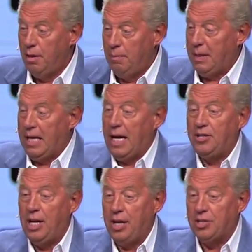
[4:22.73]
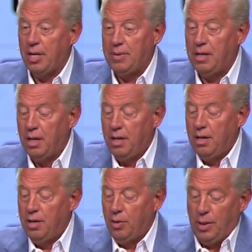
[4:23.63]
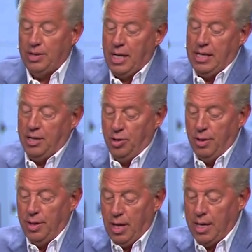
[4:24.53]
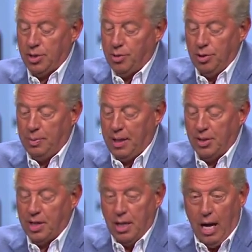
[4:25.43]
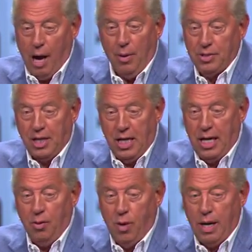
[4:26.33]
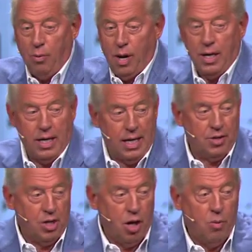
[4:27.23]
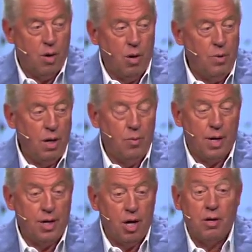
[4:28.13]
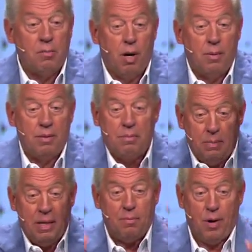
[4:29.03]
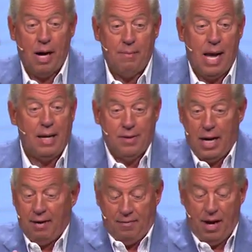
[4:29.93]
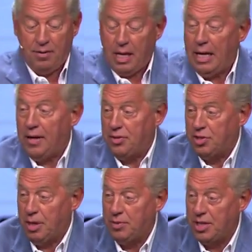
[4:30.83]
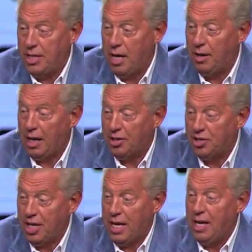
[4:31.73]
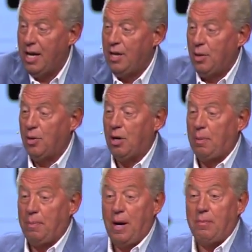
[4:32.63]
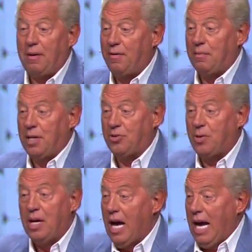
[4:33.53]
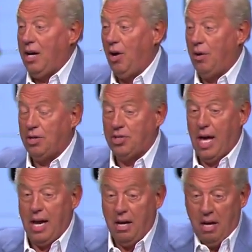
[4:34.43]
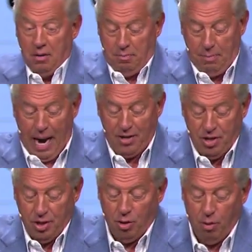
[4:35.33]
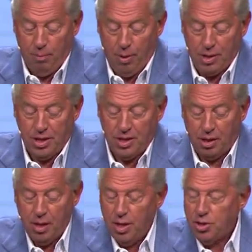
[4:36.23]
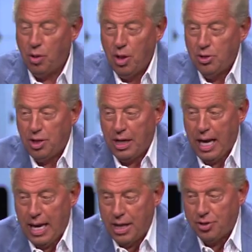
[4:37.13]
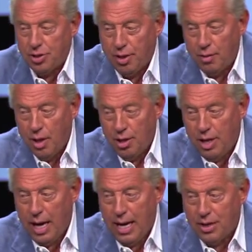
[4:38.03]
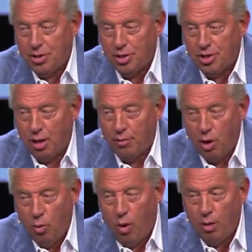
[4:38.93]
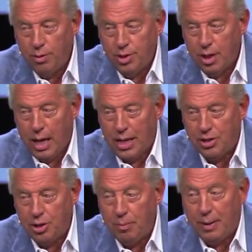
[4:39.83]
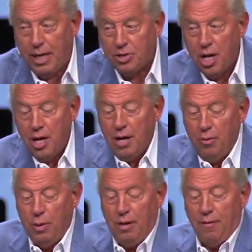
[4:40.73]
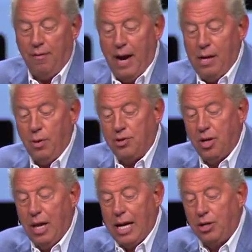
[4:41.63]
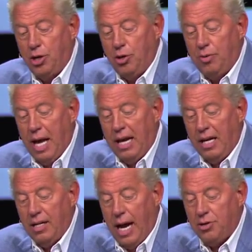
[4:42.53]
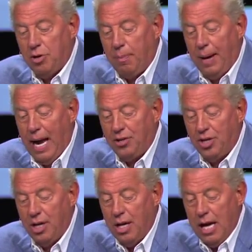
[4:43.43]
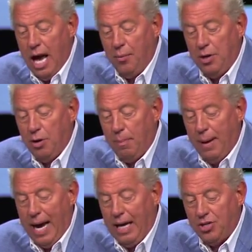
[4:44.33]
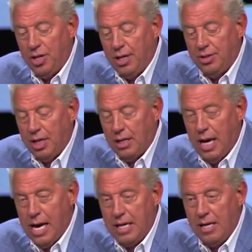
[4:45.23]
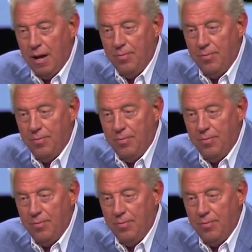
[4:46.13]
But can I tell you something? The reason I didn't do it in high school is because I wasn't getting what I wanted to get to go where I really wanted to go. And the moment, me being pragmatic, that I found that I got the subjects now and I could study, they were going to prepare me for the ministry, I got all excited, passionate, the whole process. So you got to ask yourself, what would you like to do? Because when you find what you'd like to do, that ignites your passion. And when your passion is ignited,